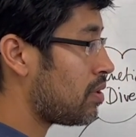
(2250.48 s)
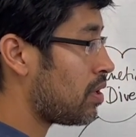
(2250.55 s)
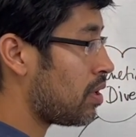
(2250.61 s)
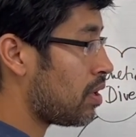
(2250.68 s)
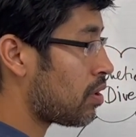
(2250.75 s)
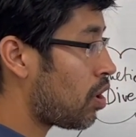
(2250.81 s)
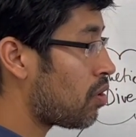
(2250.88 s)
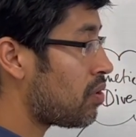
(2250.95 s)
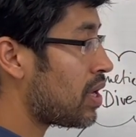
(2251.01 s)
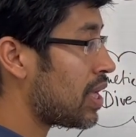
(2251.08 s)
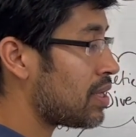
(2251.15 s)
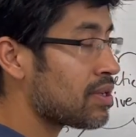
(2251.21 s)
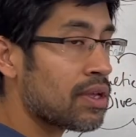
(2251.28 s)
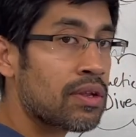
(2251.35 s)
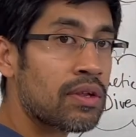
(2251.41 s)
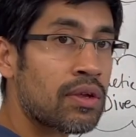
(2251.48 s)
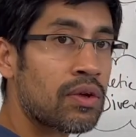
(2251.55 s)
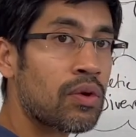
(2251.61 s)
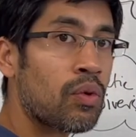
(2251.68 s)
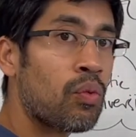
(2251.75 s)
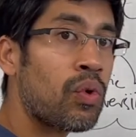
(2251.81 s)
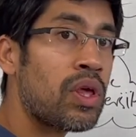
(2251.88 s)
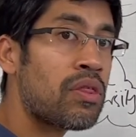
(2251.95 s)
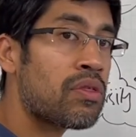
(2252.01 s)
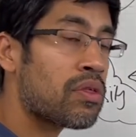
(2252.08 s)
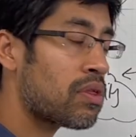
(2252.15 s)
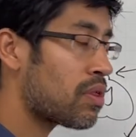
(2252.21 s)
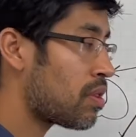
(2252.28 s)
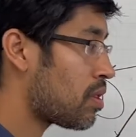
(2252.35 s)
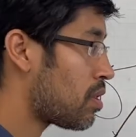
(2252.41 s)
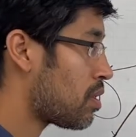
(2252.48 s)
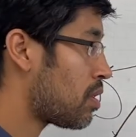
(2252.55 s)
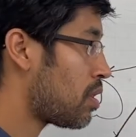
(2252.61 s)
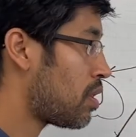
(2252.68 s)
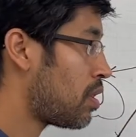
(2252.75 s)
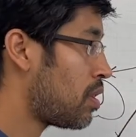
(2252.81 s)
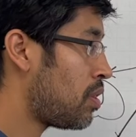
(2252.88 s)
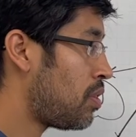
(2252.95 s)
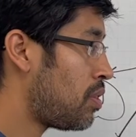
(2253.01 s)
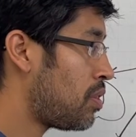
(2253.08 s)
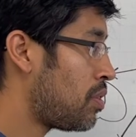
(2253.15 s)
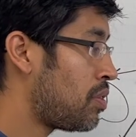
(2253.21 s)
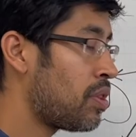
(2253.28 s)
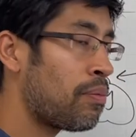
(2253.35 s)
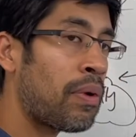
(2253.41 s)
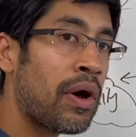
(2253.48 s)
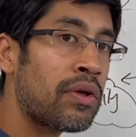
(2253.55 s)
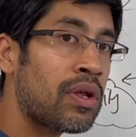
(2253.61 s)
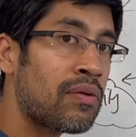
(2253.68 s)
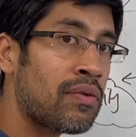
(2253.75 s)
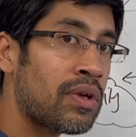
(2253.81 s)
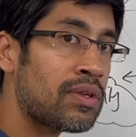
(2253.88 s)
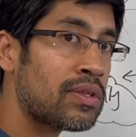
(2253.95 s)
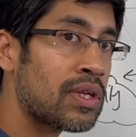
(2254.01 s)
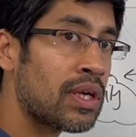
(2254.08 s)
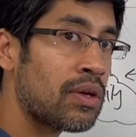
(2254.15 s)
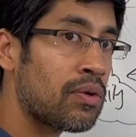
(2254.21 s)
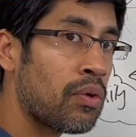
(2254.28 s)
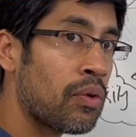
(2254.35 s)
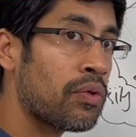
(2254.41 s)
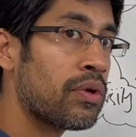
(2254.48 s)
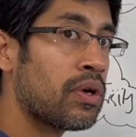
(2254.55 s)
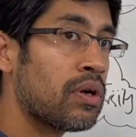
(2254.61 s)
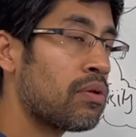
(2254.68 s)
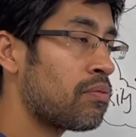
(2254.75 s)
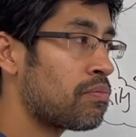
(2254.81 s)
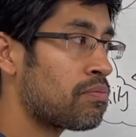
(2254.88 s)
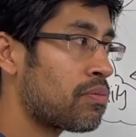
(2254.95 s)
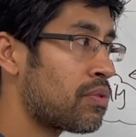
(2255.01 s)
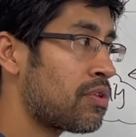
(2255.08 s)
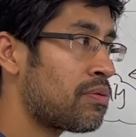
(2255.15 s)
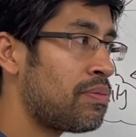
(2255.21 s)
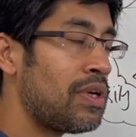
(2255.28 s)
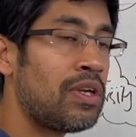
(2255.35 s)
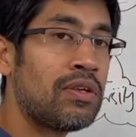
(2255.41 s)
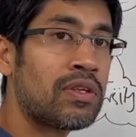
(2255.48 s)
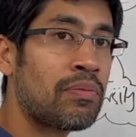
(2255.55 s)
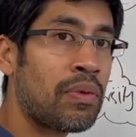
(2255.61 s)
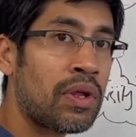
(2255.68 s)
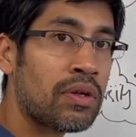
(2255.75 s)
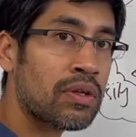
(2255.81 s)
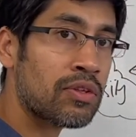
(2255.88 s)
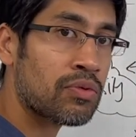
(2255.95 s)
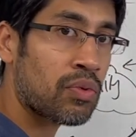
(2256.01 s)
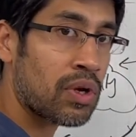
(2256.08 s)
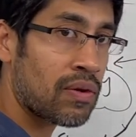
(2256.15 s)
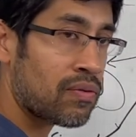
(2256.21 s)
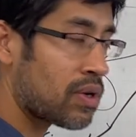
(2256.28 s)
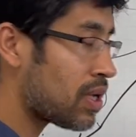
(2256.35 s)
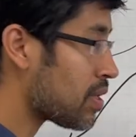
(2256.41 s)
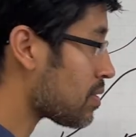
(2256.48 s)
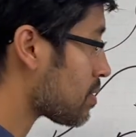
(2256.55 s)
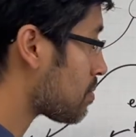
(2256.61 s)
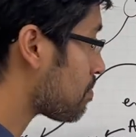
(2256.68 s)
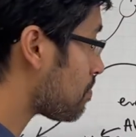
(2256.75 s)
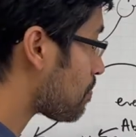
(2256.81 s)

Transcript: correlated with the biodiversity or the species abundance, whatever it is.